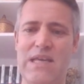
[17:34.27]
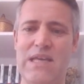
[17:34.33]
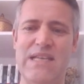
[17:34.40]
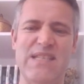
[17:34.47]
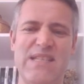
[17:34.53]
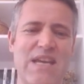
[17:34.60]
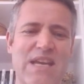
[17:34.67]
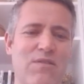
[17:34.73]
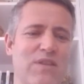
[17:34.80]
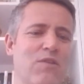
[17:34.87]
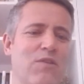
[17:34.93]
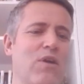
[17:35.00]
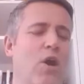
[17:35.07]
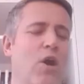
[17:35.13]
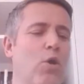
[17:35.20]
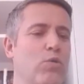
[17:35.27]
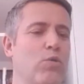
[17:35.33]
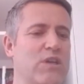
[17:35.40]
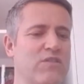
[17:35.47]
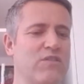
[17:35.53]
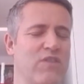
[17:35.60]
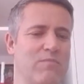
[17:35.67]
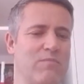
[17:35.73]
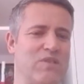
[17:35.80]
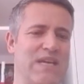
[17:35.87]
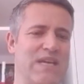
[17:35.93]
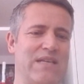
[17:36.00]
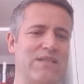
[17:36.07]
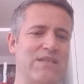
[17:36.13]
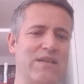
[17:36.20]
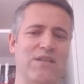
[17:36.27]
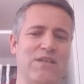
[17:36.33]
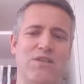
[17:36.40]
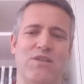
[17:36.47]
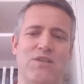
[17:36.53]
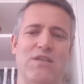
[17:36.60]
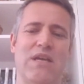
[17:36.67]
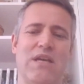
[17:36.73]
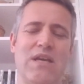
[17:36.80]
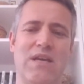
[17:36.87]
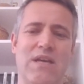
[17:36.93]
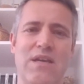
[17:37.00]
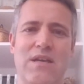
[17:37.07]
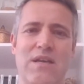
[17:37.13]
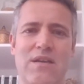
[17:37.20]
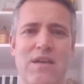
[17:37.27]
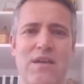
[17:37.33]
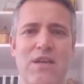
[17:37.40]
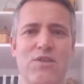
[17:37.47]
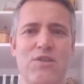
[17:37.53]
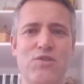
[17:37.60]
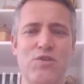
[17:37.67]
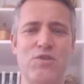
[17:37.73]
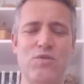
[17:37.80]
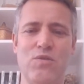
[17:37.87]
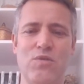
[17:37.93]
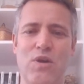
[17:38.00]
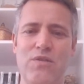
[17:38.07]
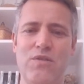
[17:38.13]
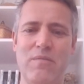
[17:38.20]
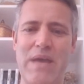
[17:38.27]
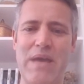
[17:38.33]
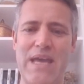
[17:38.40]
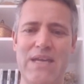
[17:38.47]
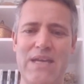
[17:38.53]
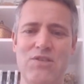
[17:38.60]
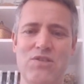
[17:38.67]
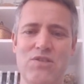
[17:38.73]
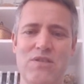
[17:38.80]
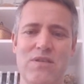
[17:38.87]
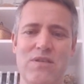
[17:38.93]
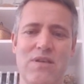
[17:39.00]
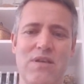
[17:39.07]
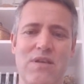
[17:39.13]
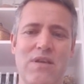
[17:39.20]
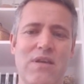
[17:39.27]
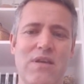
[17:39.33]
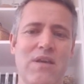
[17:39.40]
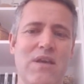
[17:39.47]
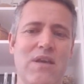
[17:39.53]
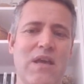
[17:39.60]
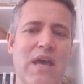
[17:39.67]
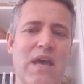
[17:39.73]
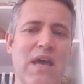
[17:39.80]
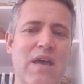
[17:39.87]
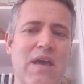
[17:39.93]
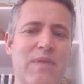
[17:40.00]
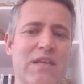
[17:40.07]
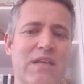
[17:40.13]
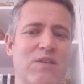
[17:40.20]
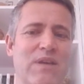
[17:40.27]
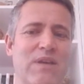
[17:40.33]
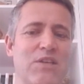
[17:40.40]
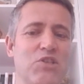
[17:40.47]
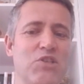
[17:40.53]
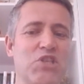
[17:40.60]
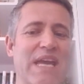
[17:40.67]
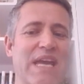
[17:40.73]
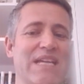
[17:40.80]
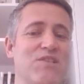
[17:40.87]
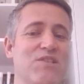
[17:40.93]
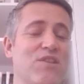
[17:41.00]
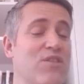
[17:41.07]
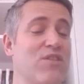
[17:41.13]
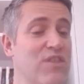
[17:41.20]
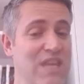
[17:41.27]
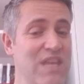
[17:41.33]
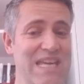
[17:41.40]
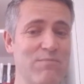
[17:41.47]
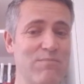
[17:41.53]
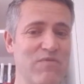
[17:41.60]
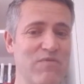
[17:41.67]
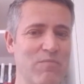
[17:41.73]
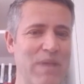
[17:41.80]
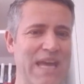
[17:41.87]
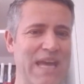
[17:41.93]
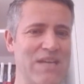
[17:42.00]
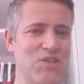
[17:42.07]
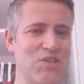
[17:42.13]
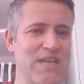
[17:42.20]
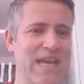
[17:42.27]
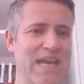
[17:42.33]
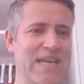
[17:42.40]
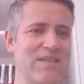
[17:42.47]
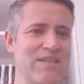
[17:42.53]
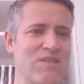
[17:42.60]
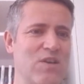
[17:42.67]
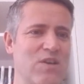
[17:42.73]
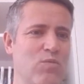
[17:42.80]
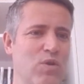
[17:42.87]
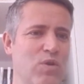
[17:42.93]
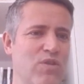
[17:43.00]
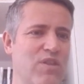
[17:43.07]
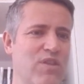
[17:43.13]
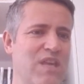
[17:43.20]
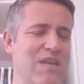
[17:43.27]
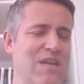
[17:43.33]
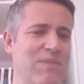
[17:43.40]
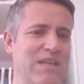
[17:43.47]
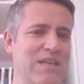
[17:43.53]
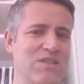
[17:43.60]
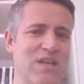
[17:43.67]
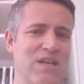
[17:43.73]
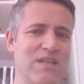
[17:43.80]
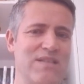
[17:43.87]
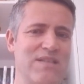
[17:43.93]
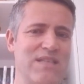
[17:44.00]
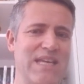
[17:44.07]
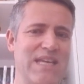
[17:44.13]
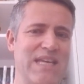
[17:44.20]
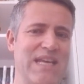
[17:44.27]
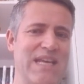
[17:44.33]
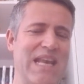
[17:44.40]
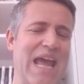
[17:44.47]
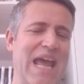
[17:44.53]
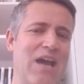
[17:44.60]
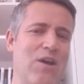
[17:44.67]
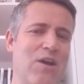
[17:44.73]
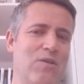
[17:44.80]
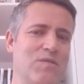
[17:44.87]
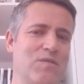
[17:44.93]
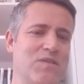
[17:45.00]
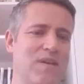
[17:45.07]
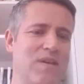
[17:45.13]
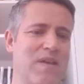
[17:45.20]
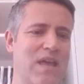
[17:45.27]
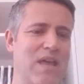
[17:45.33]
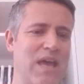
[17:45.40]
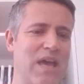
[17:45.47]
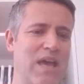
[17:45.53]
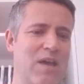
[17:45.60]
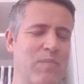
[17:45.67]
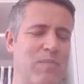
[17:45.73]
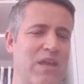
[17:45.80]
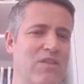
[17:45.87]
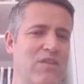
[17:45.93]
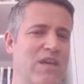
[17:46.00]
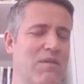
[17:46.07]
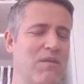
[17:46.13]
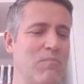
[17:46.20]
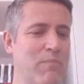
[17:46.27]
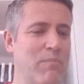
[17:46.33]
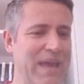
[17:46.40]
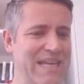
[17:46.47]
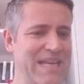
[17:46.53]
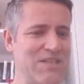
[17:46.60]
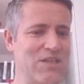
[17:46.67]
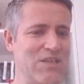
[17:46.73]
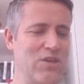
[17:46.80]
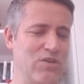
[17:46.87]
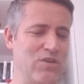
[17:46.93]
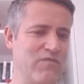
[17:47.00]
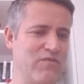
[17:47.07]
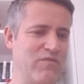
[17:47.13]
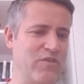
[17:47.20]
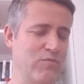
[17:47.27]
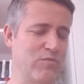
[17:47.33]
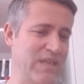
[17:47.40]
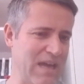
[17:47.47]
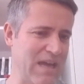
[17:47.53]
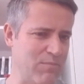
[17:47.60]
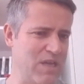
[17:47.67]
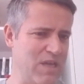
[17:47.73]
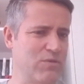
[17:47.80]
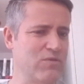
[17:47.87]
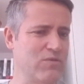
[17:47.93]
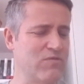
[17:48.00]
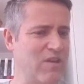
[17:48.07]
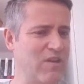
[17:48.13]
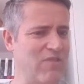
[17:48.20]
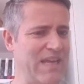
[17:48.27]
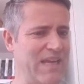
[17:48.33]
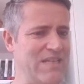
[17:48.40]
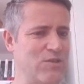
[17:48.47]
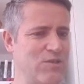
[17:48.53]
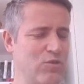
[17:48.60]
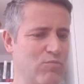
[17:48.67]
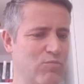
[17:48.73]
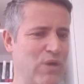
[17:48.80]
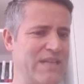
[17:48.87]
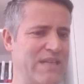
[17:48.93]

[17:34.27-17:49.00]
is there are a whole load of updates I can do on the page. So I can change the theme of the page again. So what theming does, it allows the basic look and feel, be that people's fundraising or